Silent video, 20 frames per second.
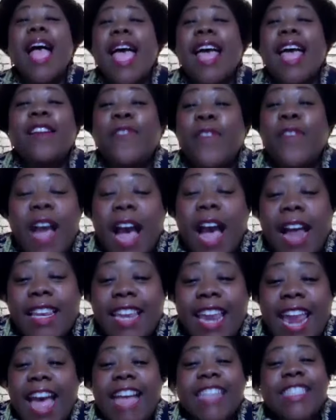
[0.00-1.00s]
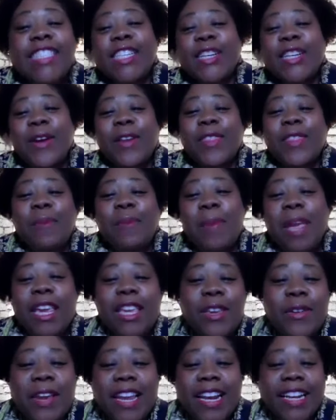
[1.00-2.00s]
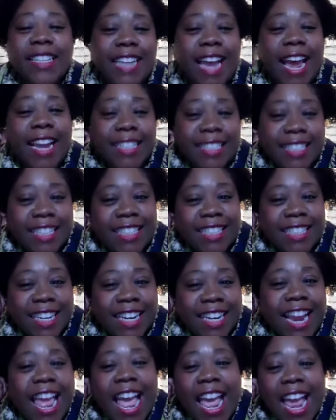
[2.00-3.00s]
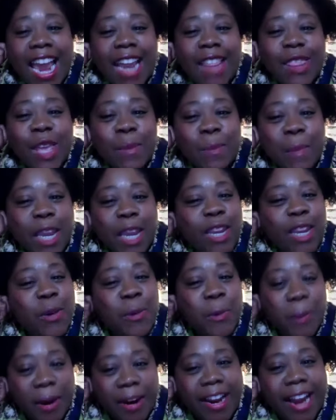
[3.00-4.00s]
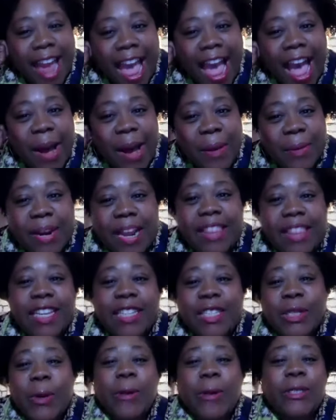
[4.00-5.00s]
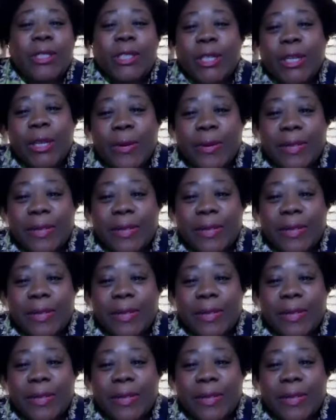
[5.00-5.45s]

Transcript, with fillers: And if you got cast, you know, they make you get a dietitian and they make you work out and they torture you